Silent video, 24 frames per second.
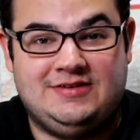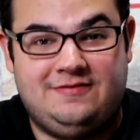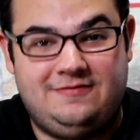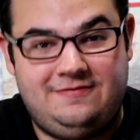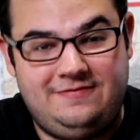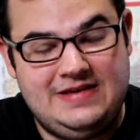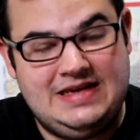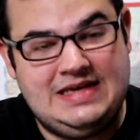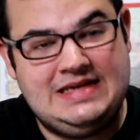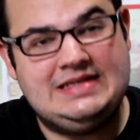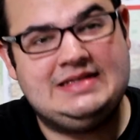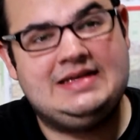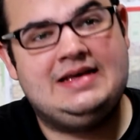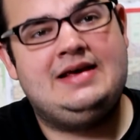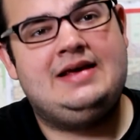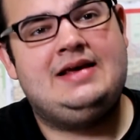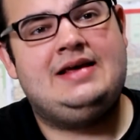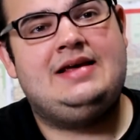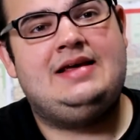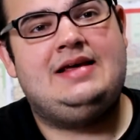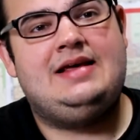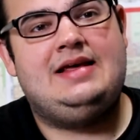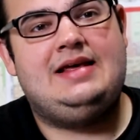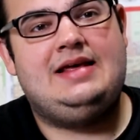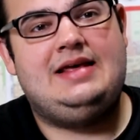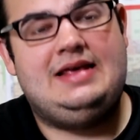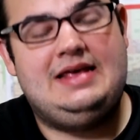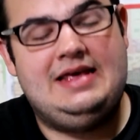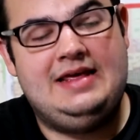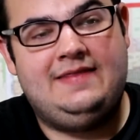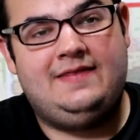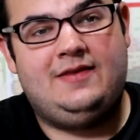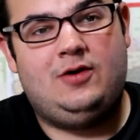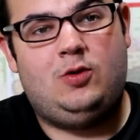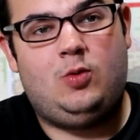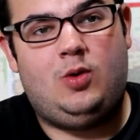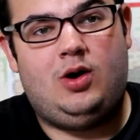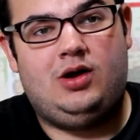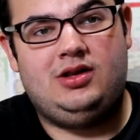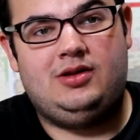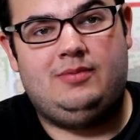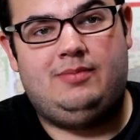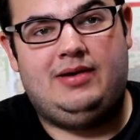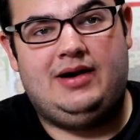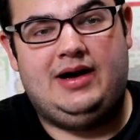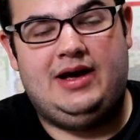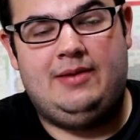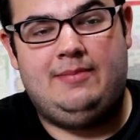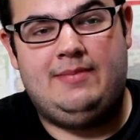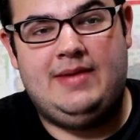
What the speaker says: feet in the Hualapai